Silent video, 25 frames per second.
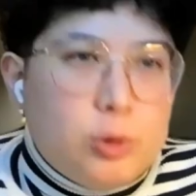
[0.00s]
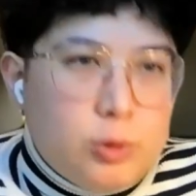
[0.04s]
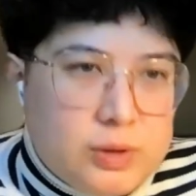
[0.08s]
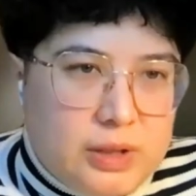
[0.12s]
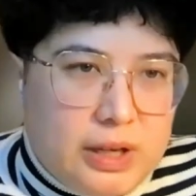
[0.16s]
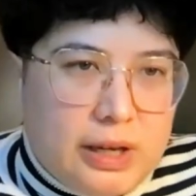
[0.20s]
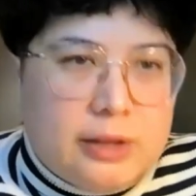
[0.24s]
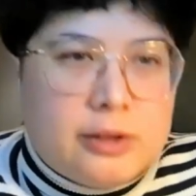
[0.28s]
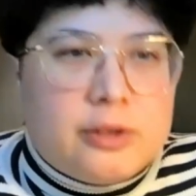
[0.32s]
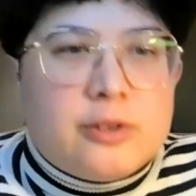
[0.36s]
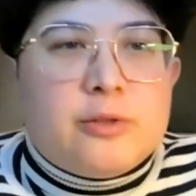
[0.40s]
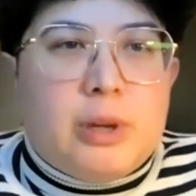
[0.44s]
those
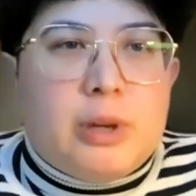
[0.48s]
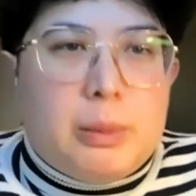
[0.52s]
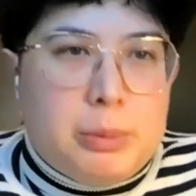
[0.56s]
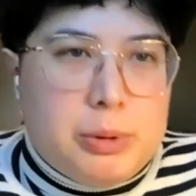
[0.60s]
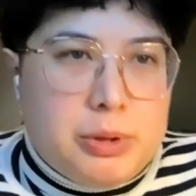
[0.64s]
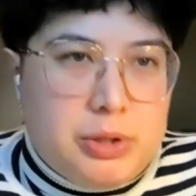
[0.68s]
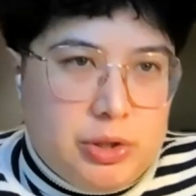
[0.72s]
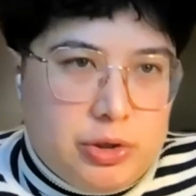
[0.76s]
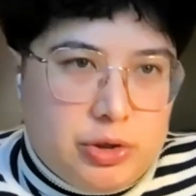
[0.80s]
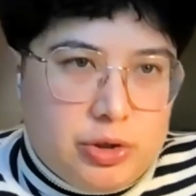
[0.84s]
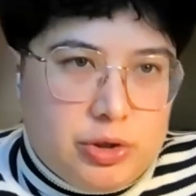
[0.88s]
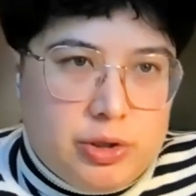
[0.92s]
kinds of
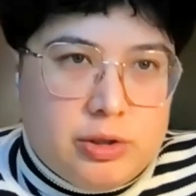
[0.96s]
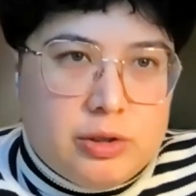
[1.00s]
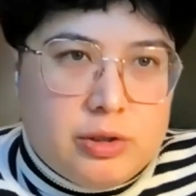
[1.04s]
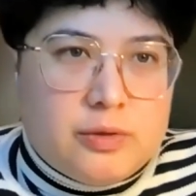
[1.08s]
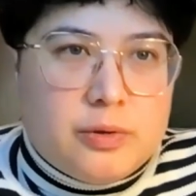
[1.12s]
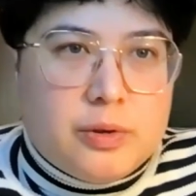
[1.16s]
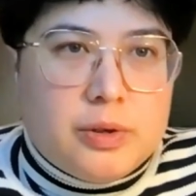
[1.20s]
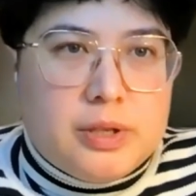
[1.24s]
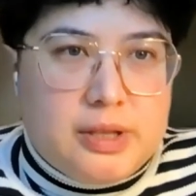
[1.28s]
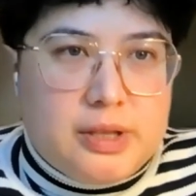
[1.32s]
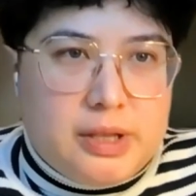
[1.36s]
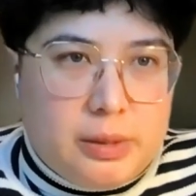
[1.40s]
repetitions,
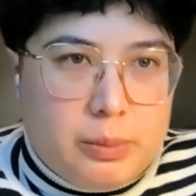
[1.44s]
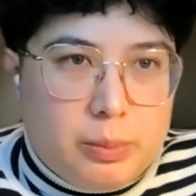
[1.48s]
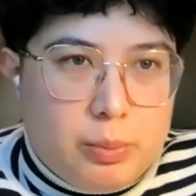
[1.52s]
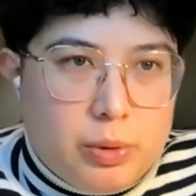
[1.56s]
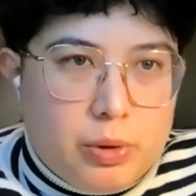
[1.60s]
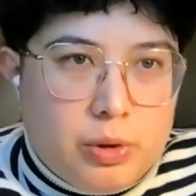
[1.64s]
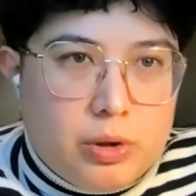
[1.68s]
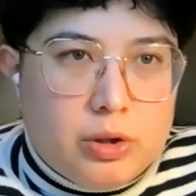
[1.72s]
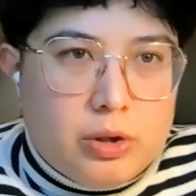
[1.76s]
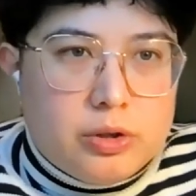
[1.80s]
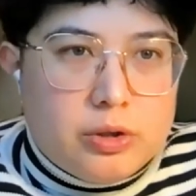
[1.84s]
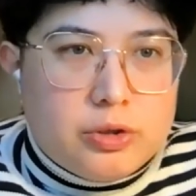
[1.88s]
for
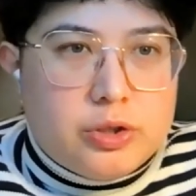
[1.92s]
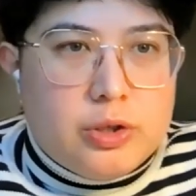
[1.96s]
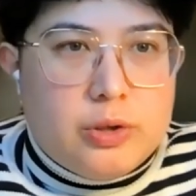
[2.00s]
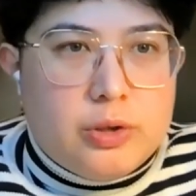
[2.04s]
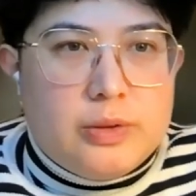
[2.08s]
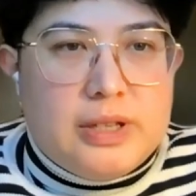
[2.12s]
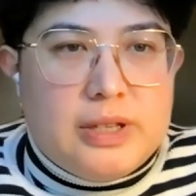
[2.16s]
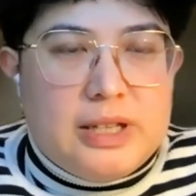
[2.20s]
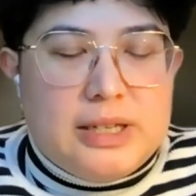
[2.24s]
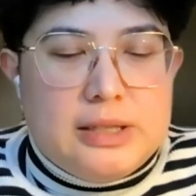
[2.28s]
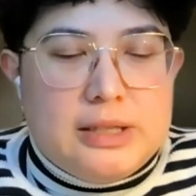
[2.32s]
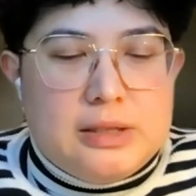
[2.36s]
example,
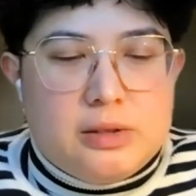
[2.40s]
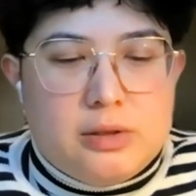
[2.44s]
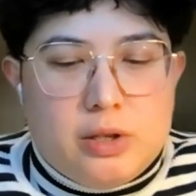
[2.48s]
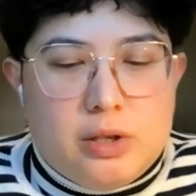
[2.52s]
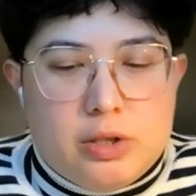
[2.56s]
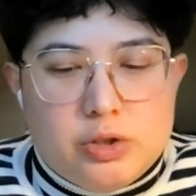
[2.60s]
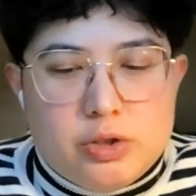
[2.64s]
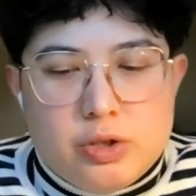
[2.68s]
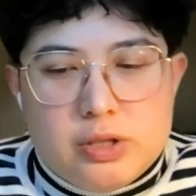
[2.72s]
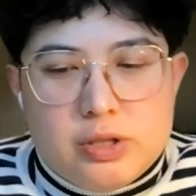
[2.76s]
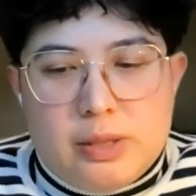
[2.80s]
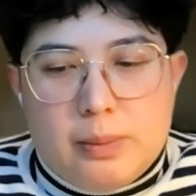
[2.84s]
so that it's
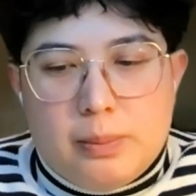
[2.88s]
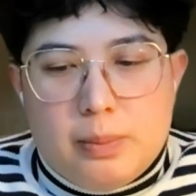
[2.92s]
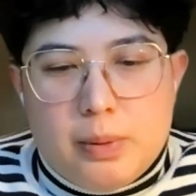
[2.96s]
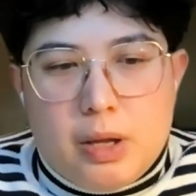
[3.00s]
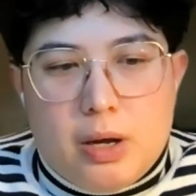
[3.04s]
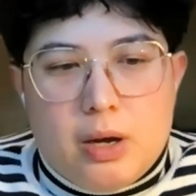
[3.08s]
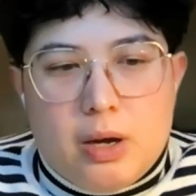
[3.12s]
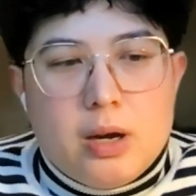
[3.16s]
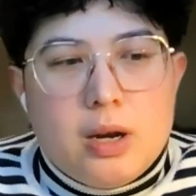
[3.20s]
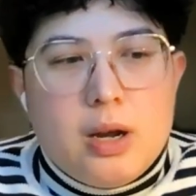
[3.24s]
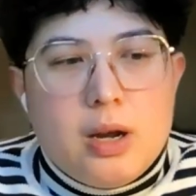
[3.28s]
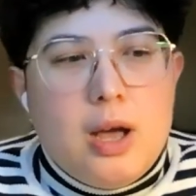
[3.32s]
not just a
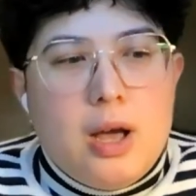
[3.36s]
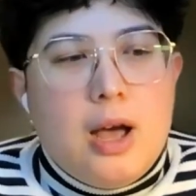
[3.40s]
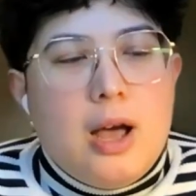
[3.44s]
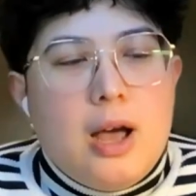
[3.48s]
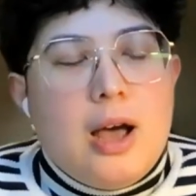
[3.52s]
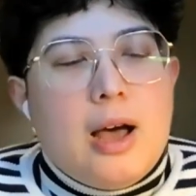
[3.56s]
block.